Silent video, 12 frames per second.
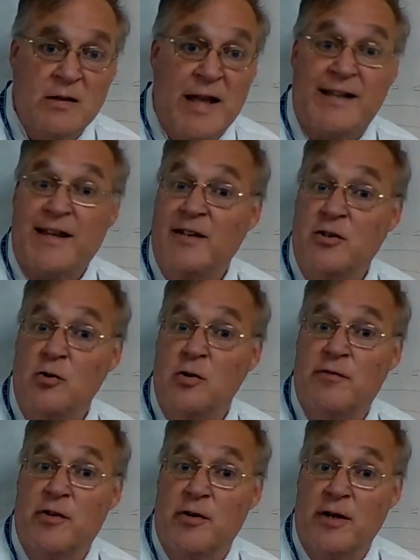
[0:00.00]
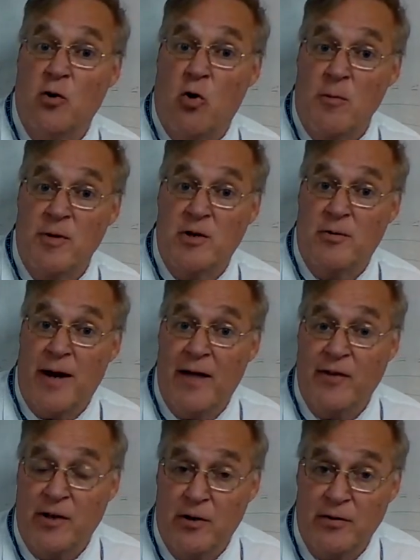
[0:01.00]
like they do if they're in orbit
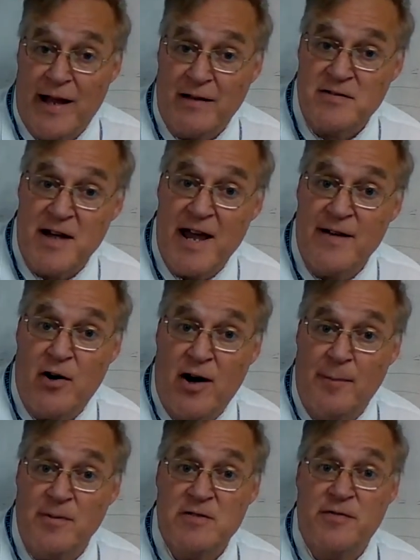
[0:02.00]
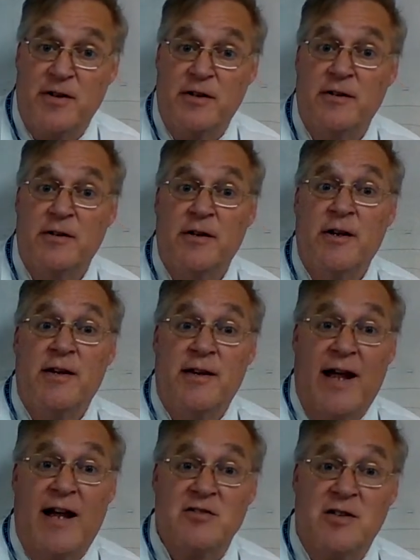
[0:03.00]
around the Earth outside of our atmosphere.
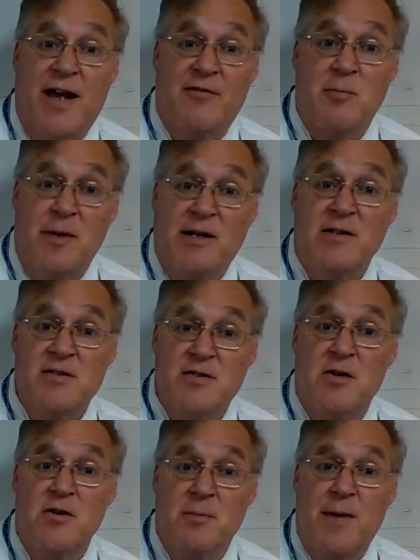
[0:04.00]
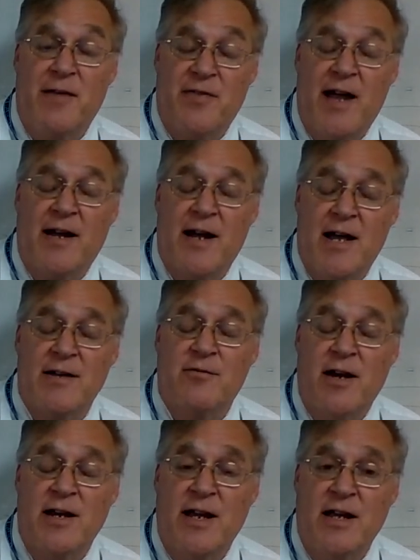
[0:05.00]
They actually have to be concerned about that kind of
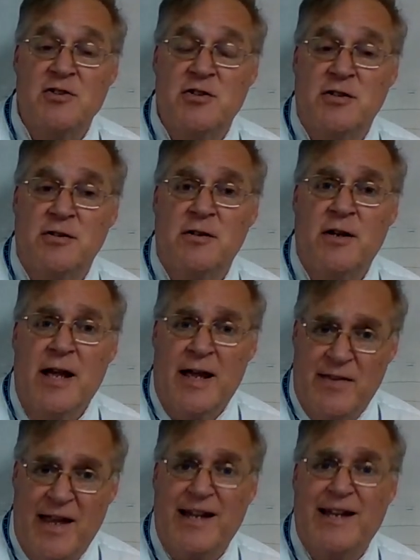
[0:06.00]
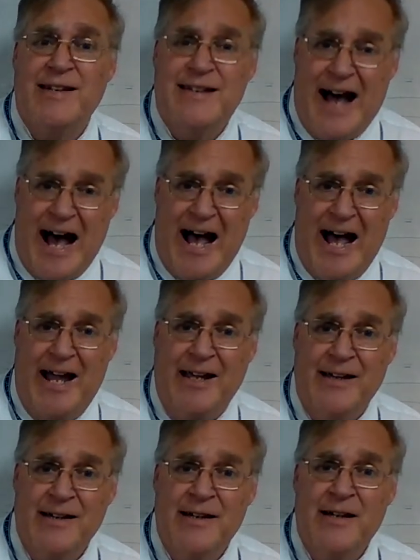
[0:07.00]
radiation. They can die
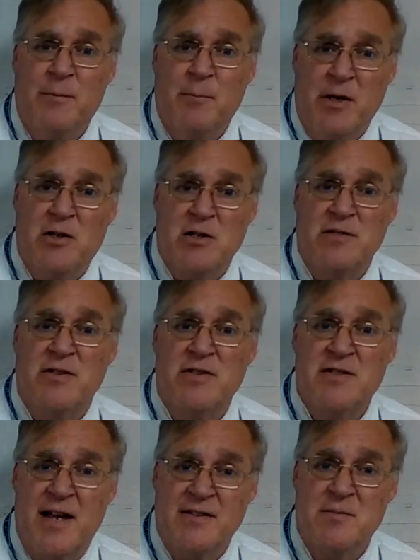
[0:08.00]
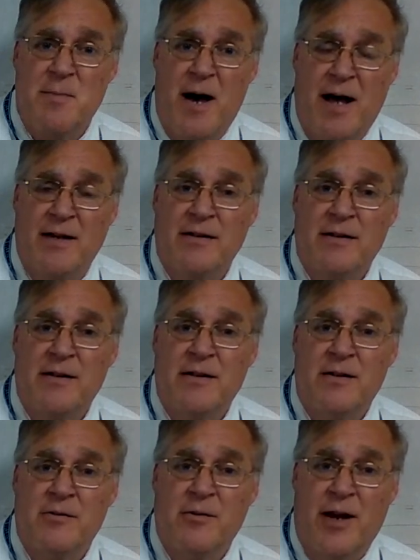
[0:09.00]
because of a sunspot
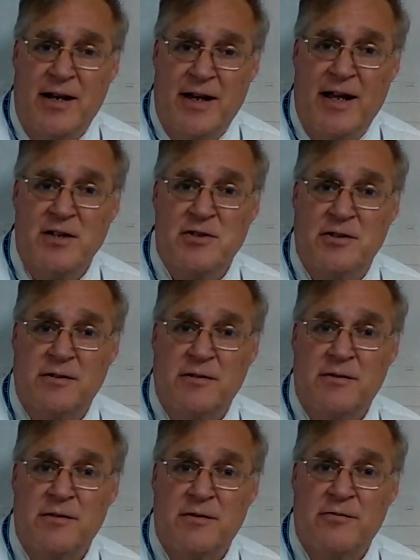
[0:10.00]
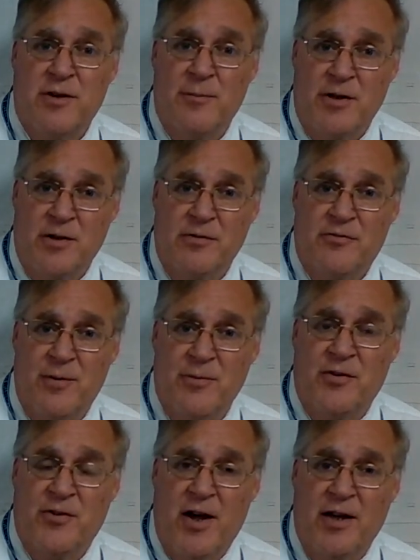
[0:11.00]
radiation from
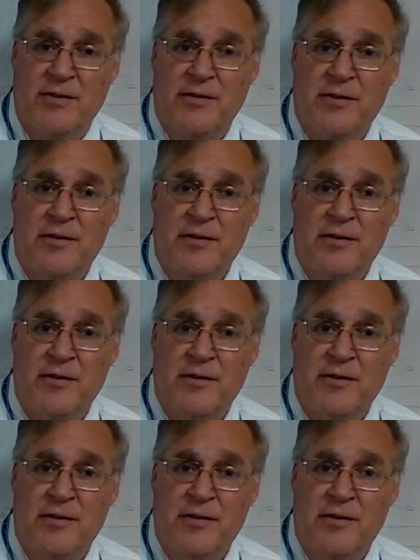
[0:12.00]
the sun.